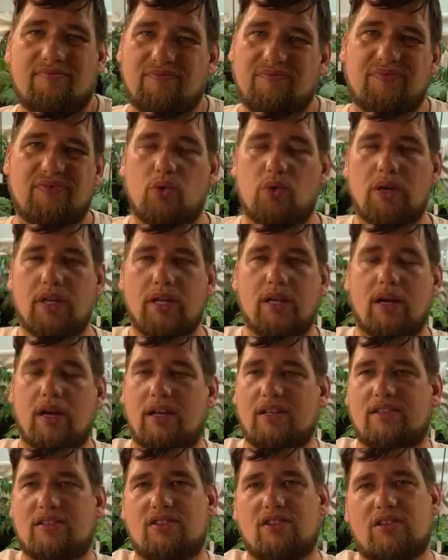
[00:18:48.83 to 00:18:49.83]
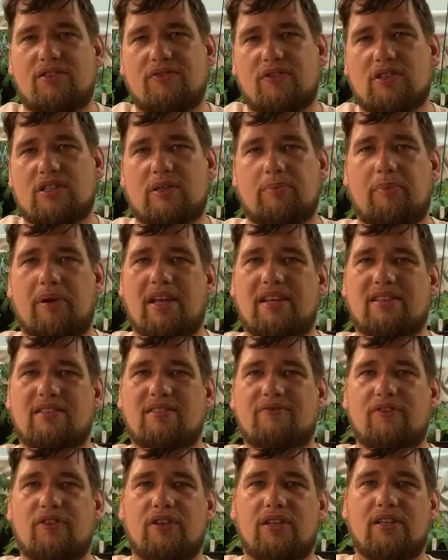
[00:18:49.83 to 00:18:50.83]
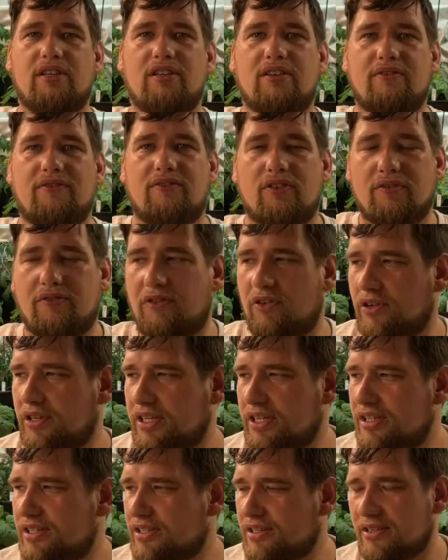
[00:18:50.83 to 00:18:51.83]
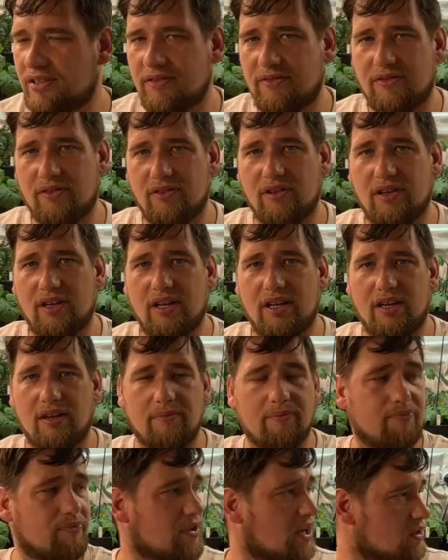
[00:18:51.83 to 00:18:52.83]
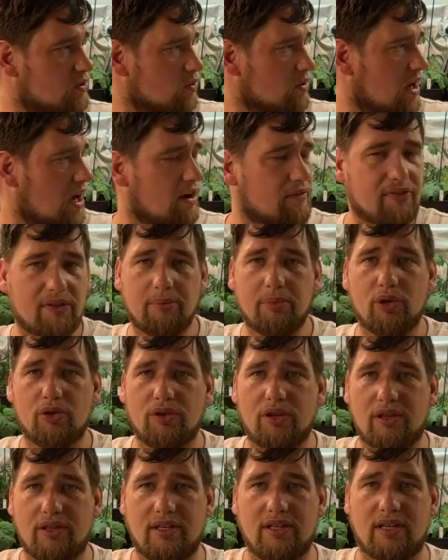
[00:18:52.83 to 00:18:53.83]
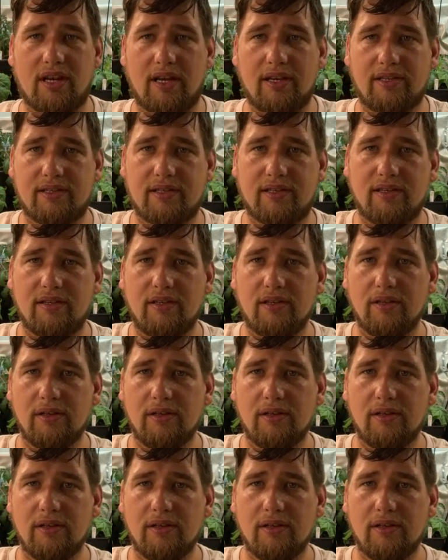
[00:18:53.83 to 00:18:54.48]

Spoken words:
Boney, it's just for space and for ease. I don't have to be under these lights.